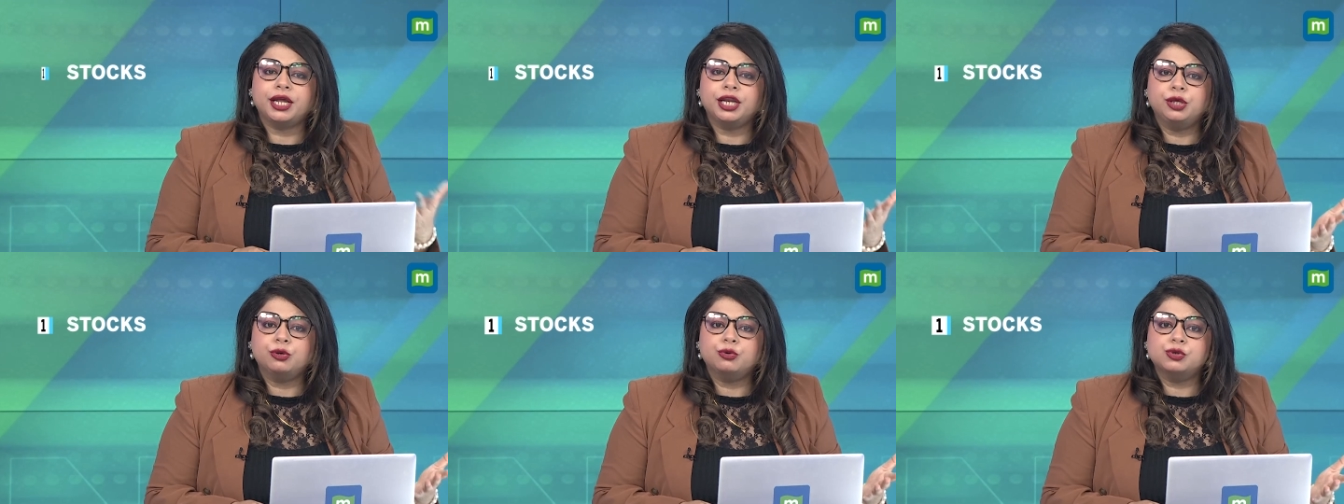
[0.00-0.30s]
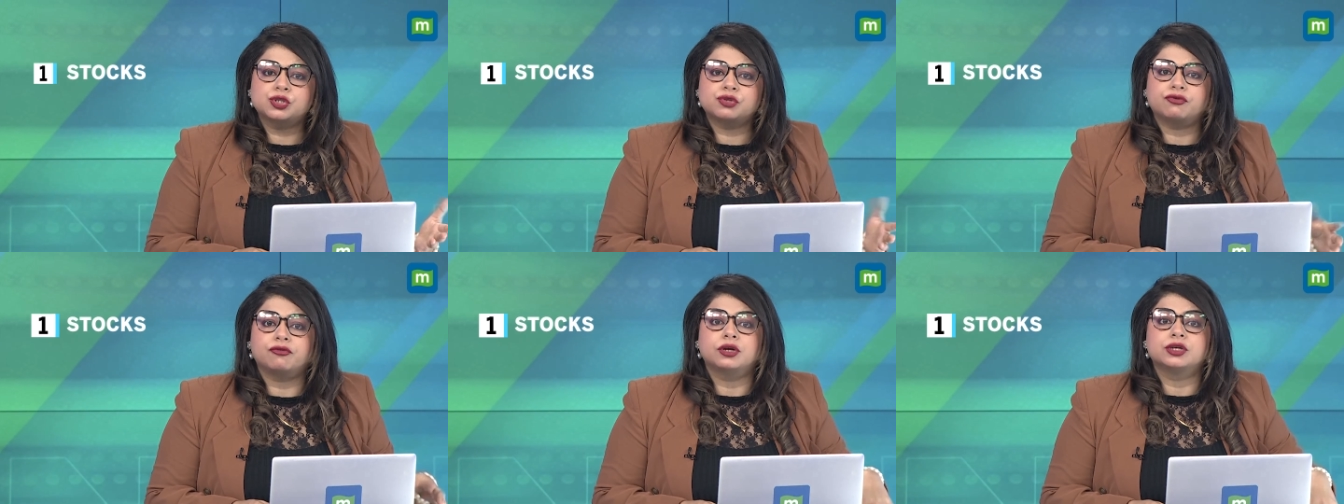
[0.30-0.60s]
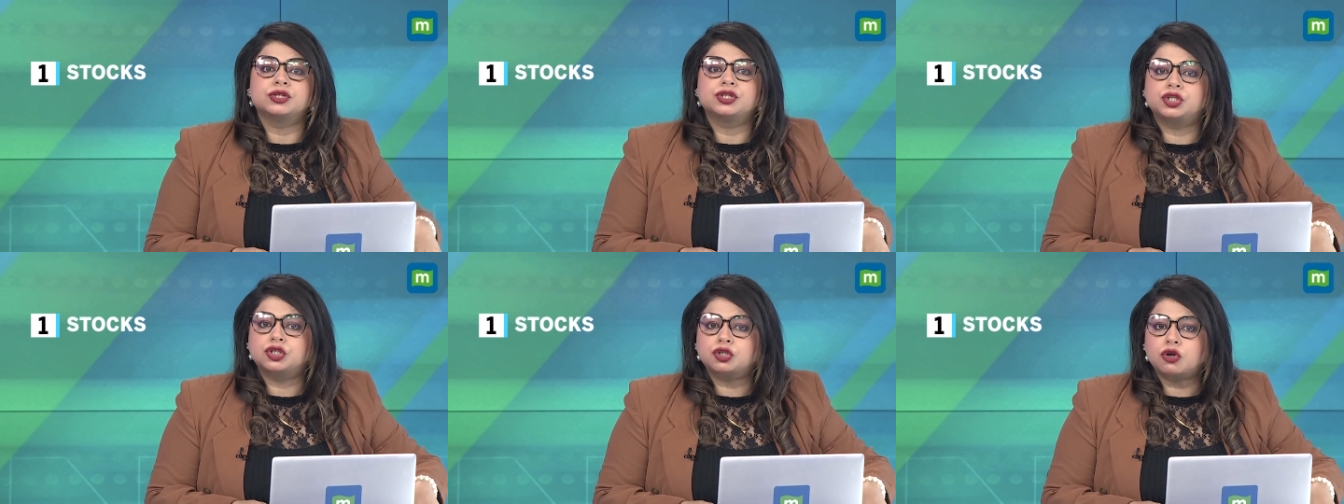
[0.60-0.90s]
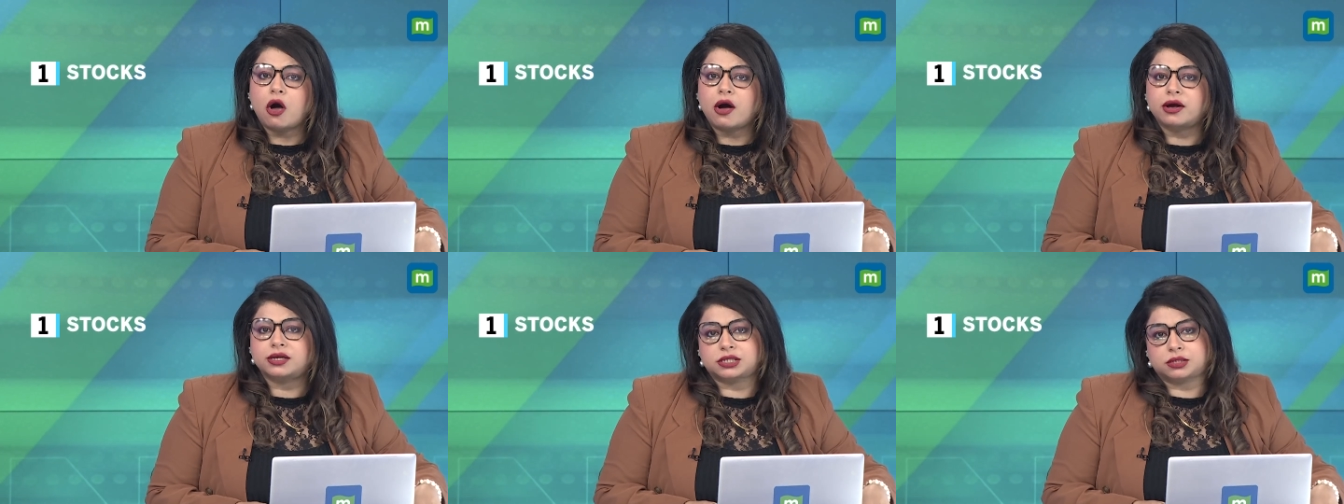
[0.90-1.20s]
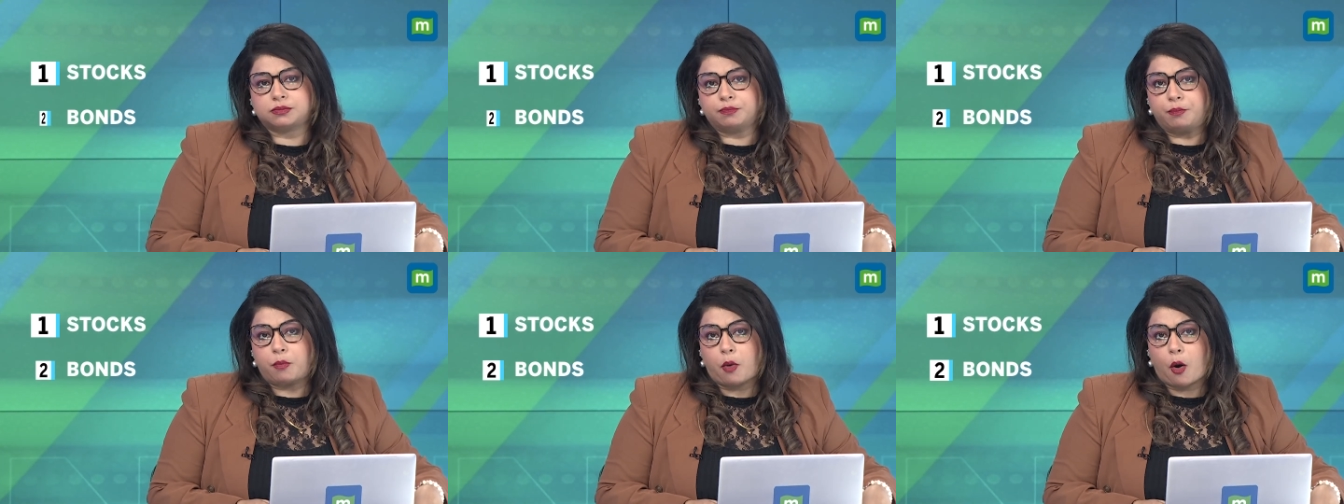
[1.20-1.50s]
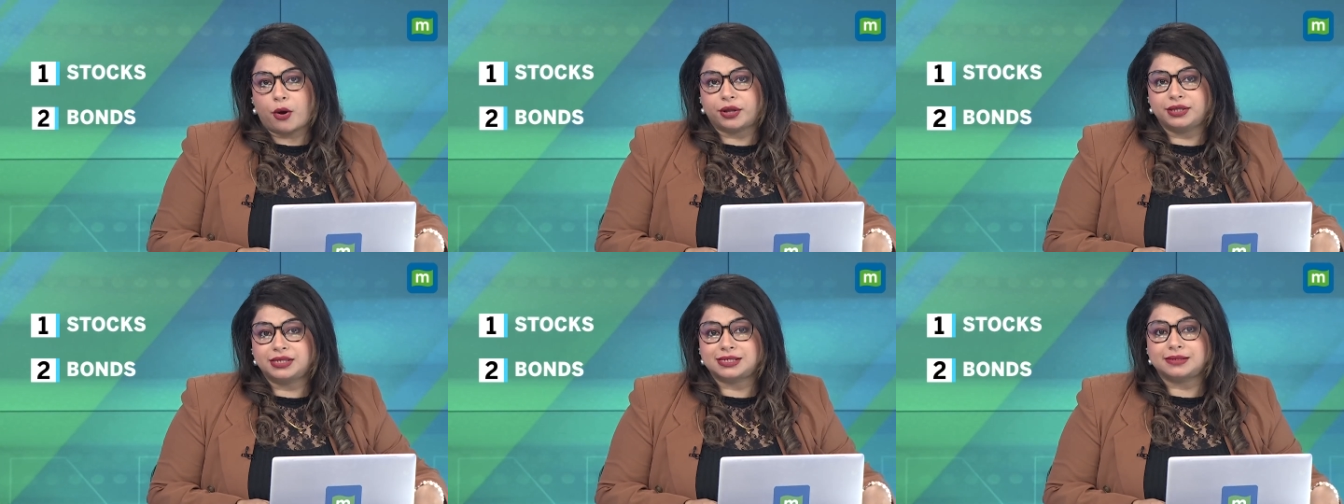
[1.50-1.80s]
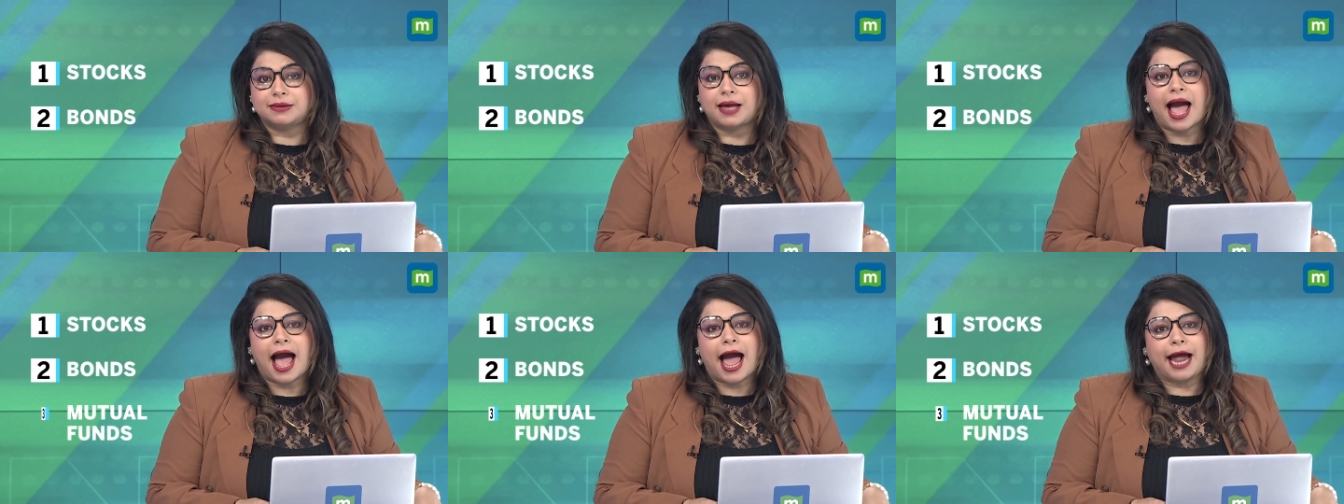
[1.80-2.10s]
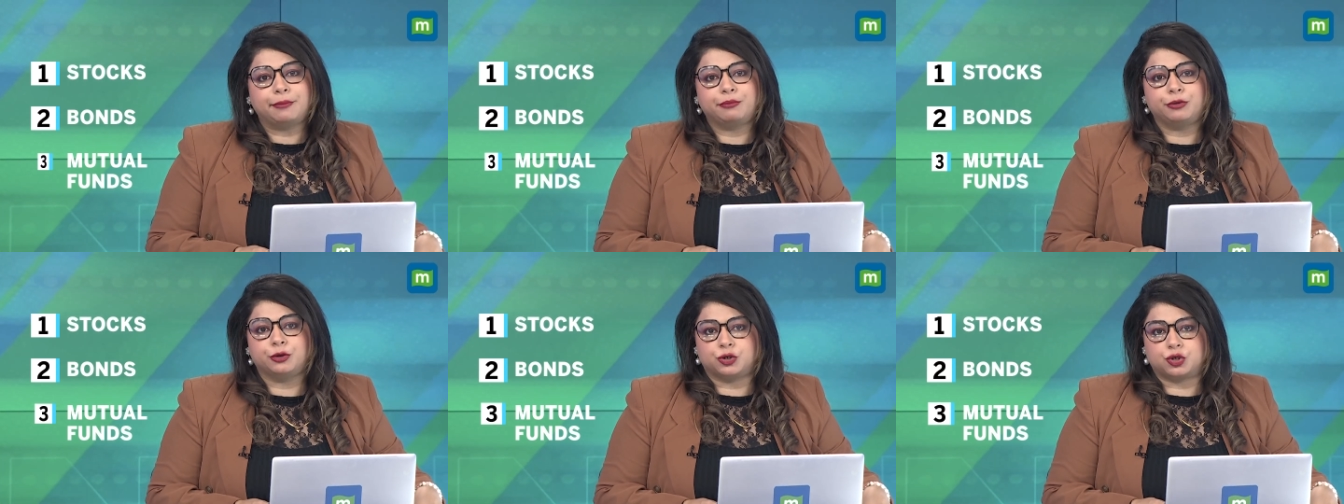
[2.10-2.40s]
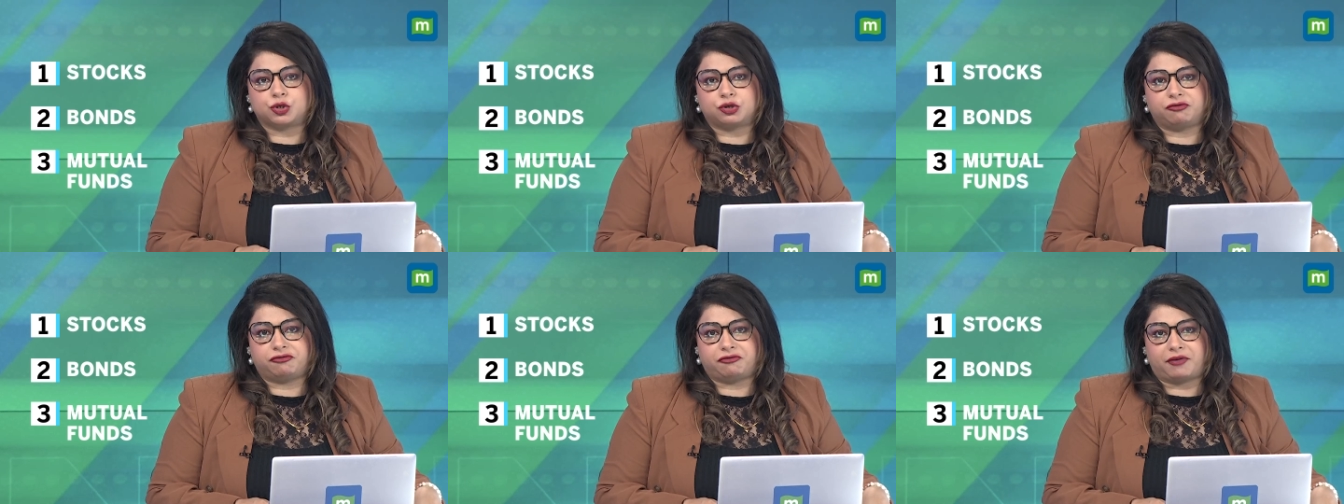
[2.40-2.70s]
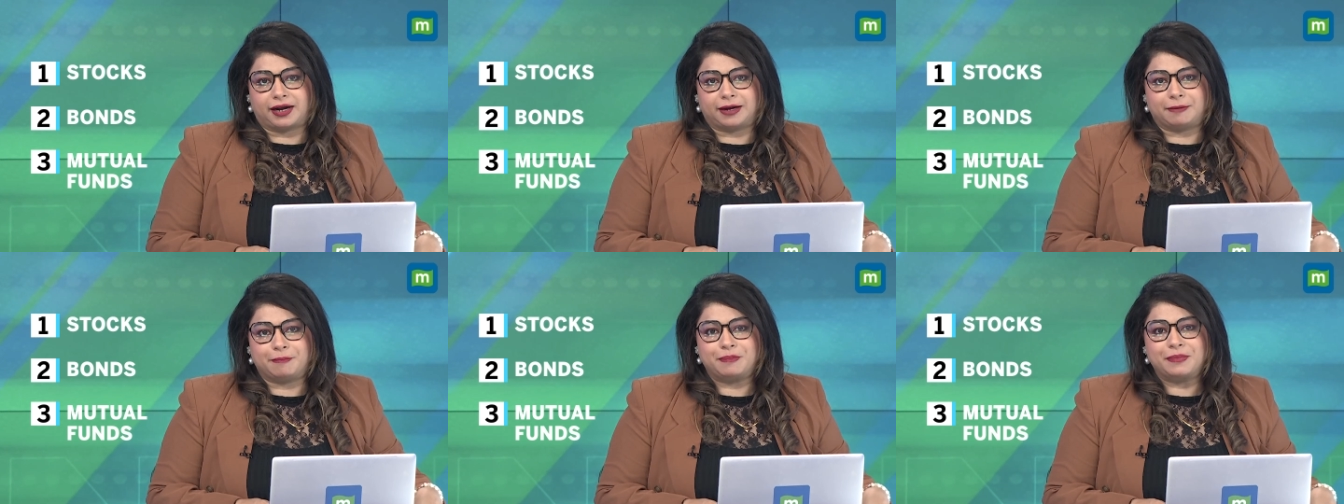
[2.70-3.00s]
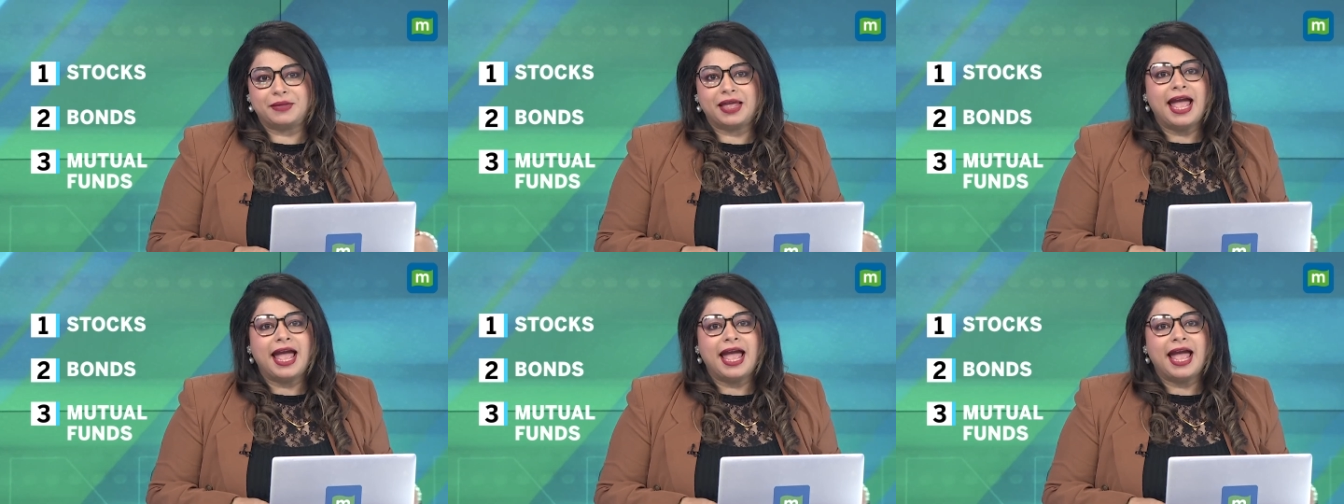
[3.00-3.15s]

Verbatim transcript: can use stocks, bonds and mutual fund.